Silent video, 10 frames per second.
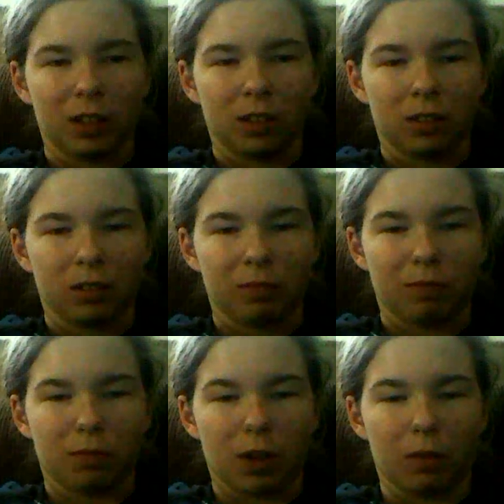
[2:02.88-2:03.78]
my um,
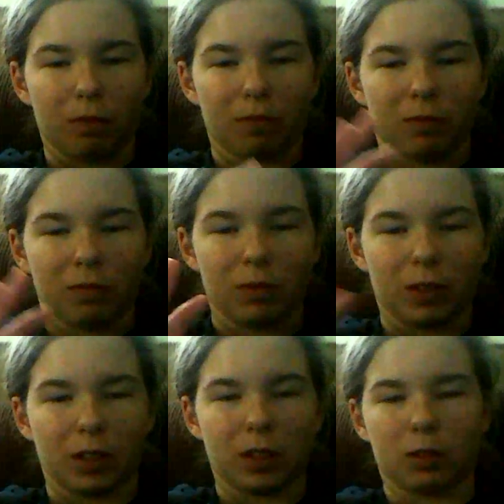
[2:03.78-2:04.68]
this is
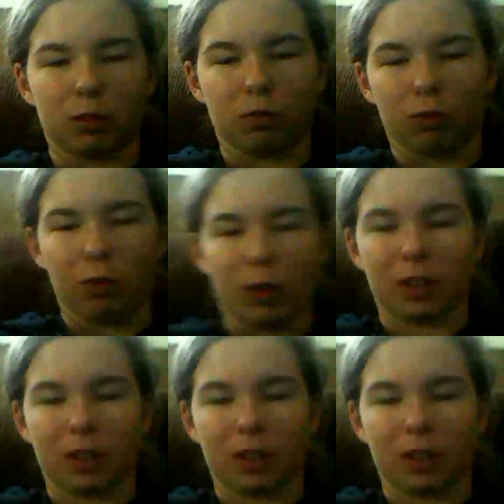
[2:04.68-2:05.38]
what I,